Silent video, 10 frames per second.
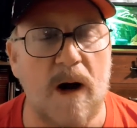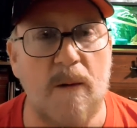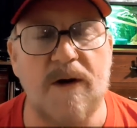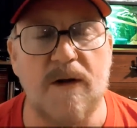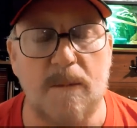I
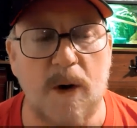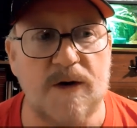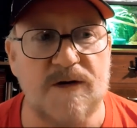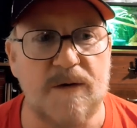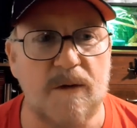went to the
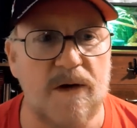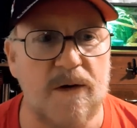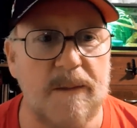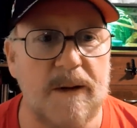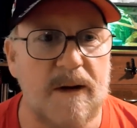emergency
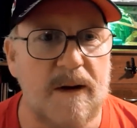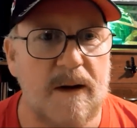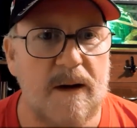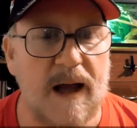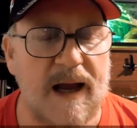room,
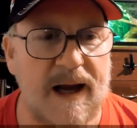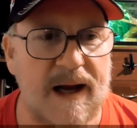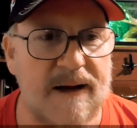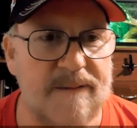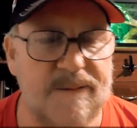
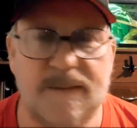and